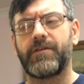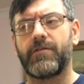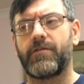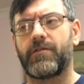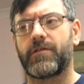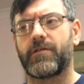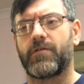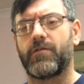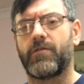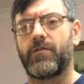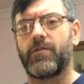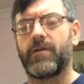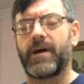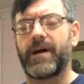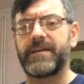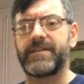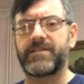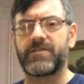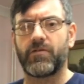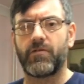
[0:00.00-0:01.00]
a year ago,
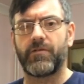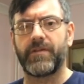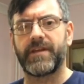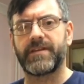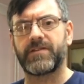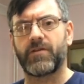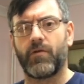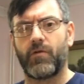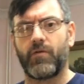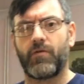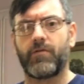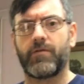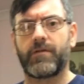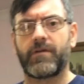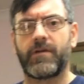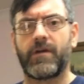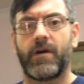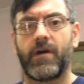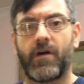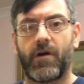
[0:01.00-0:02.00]
I saw this
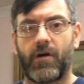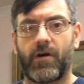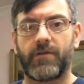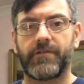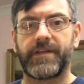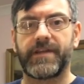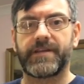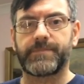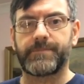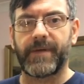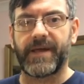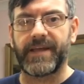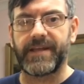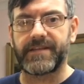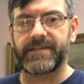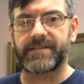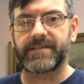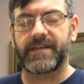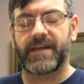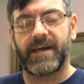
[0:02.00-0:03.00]
horn on this
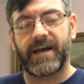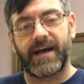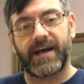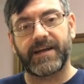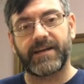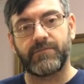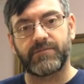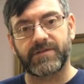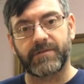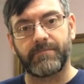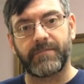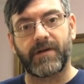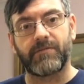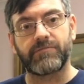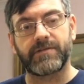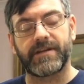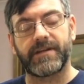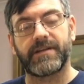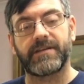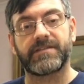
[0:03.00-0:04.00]
base, and it was
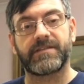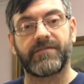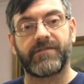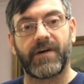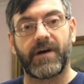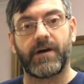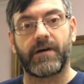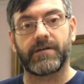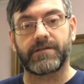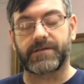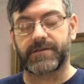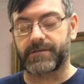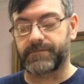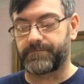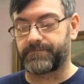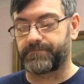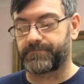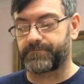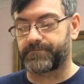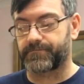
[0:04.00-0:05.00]
mounted as a
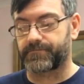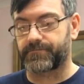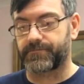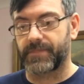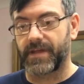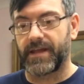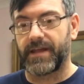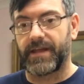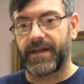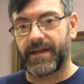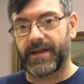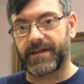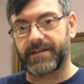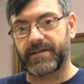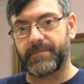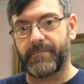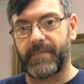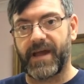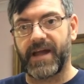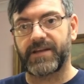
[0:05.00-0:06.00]
vase. It
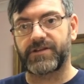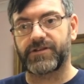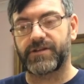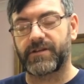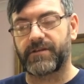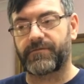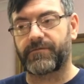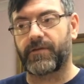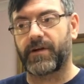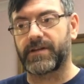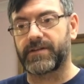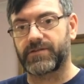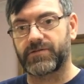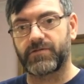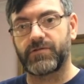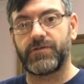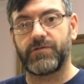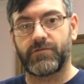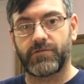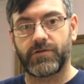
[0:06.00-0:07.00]
had the mesh in the front,
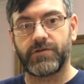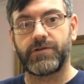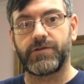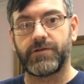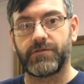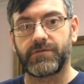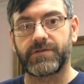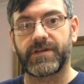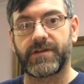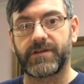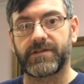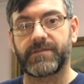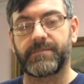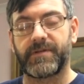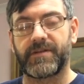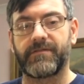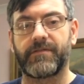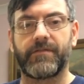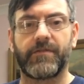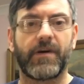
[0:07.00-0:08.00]
so you could use it as a
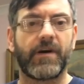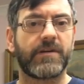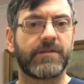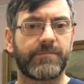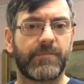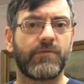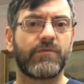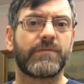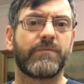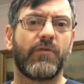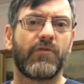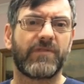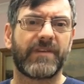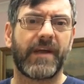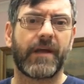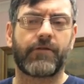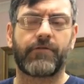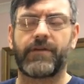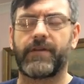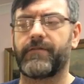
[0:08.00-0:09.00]
bit of a vase, but it was a more
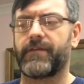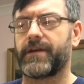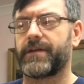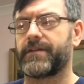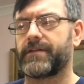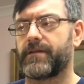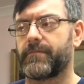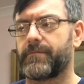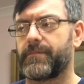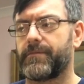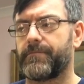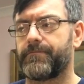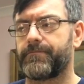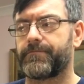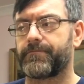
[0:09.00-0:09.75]
decorative item.